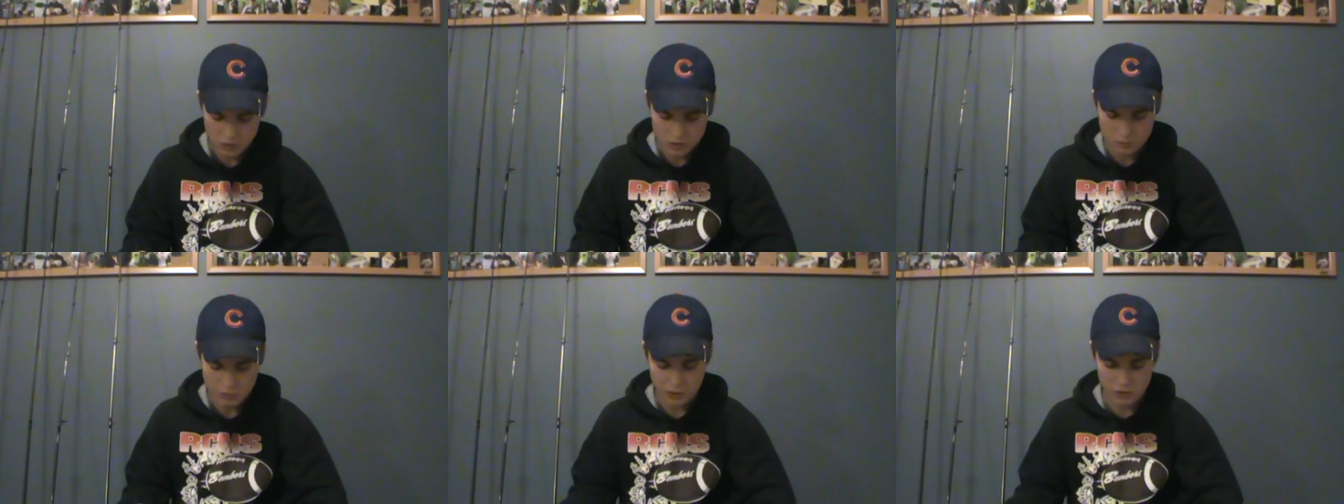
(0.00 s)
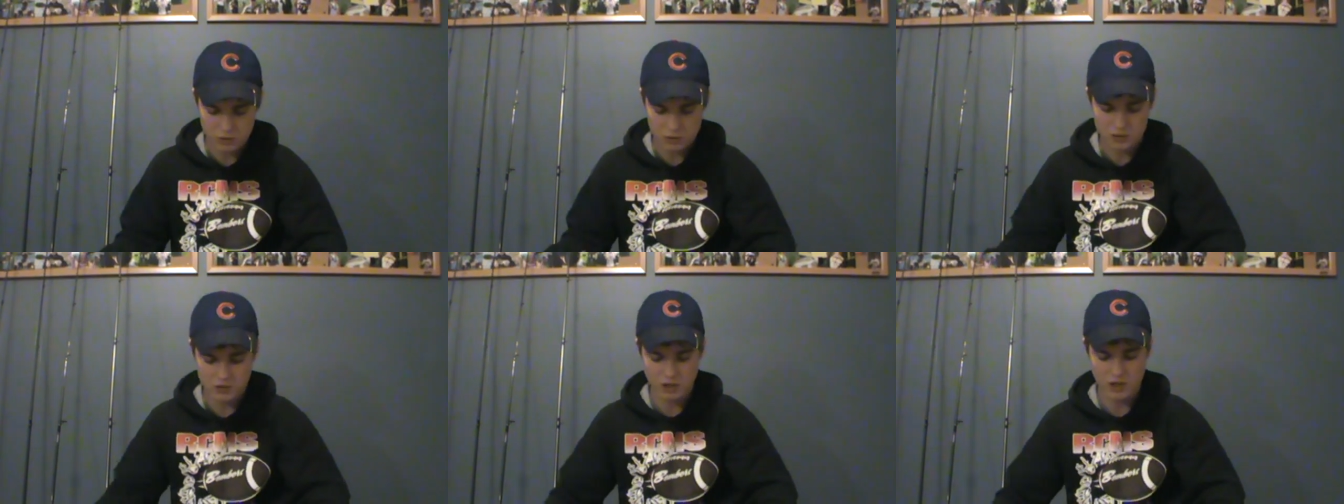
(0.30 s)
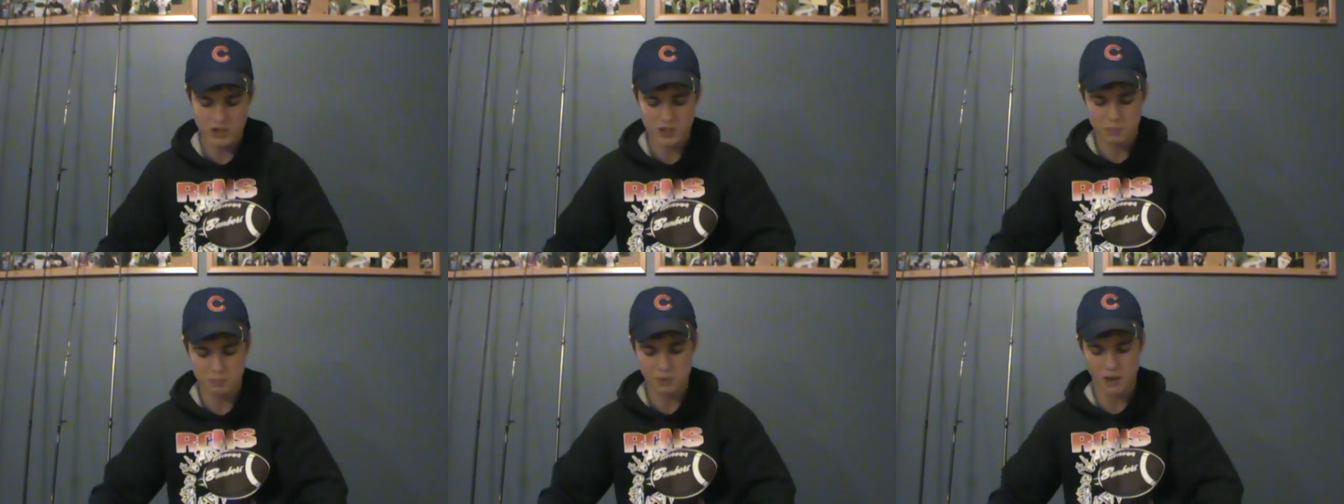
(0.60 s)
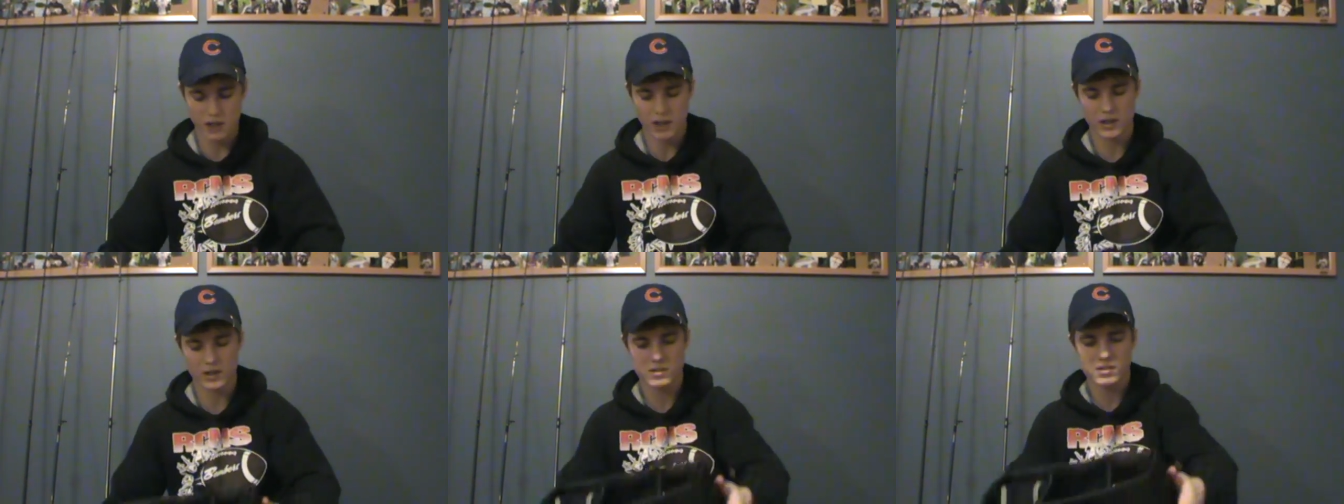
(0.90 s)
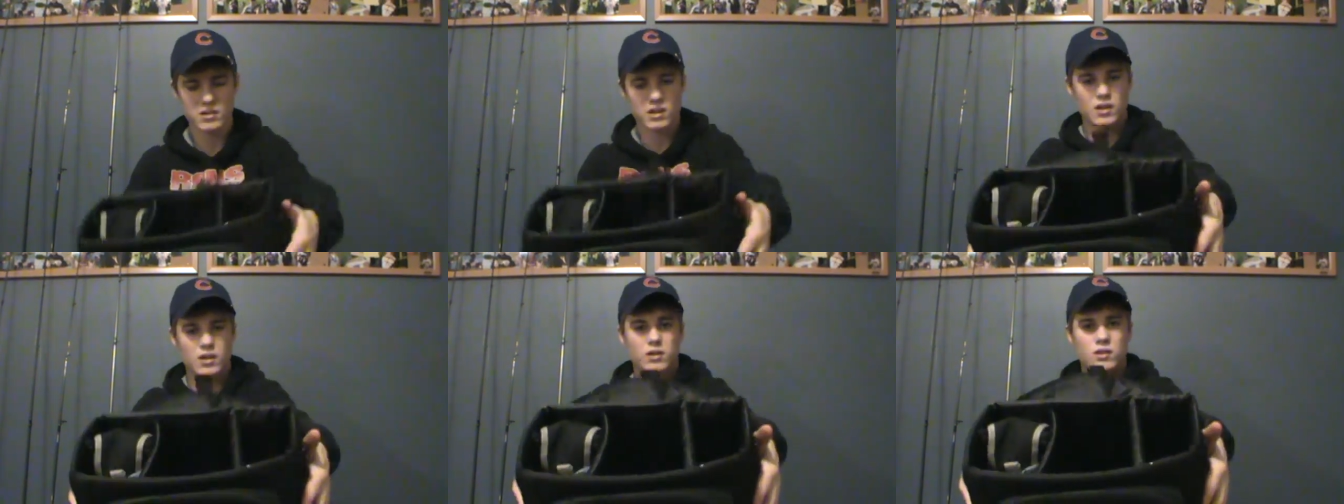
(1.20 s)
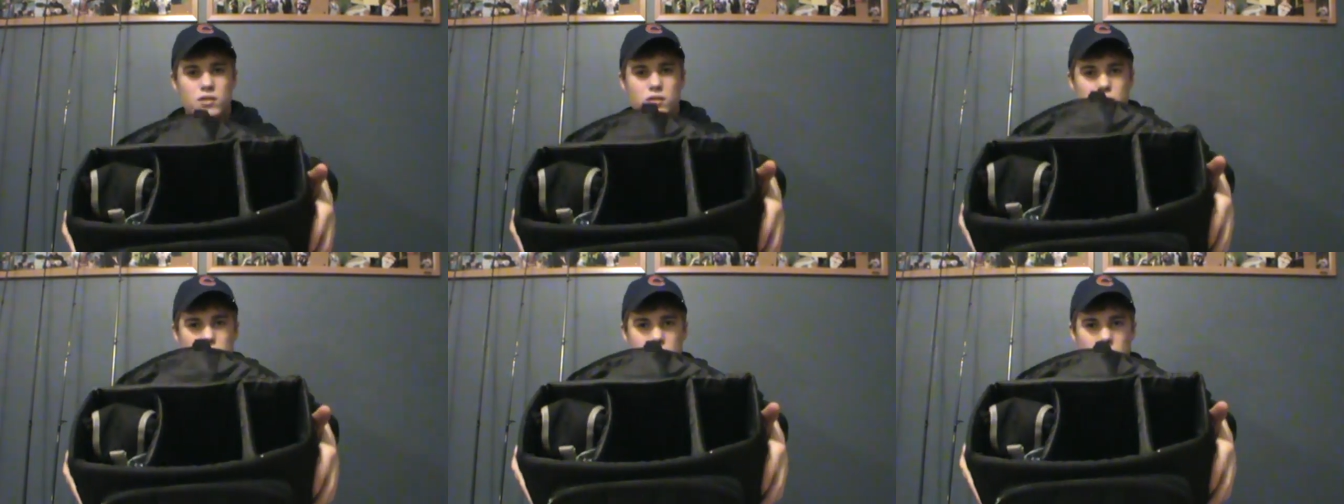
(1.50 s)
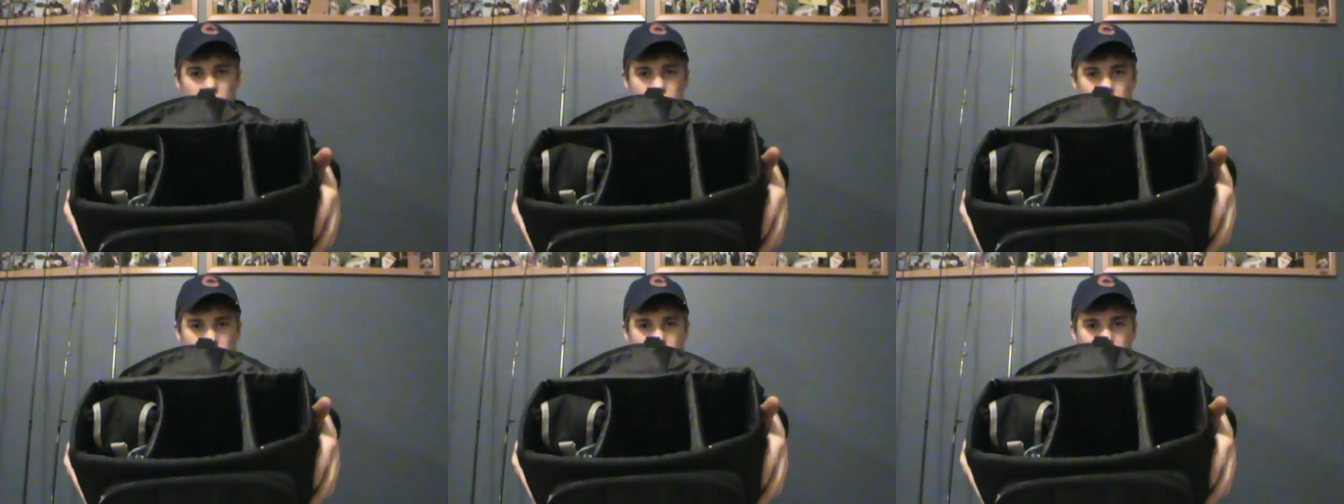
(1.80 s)
But it's a nice bag. It's got 3
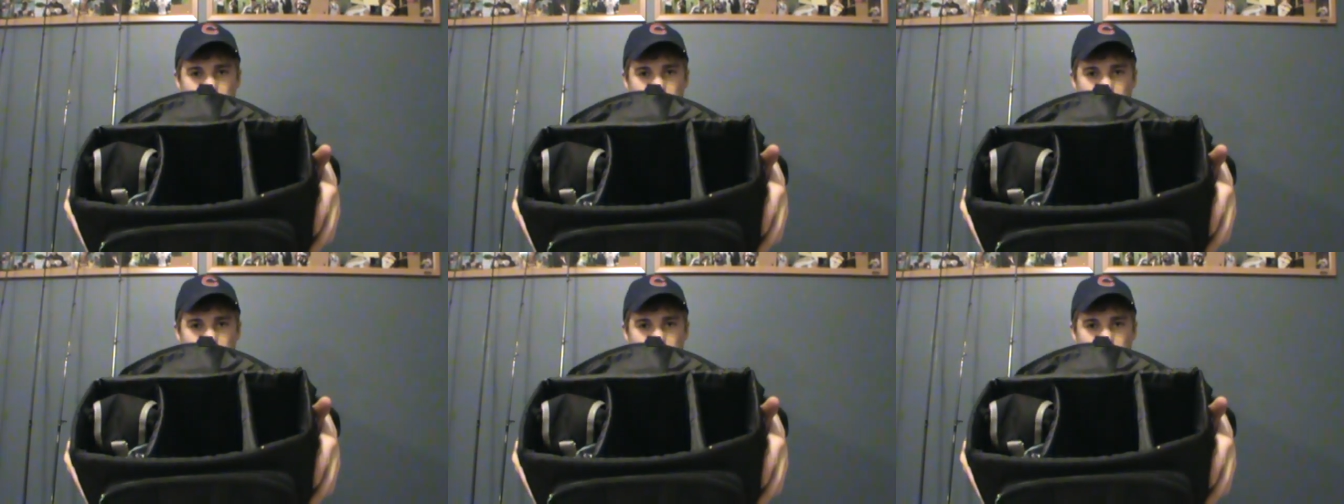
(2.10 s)
different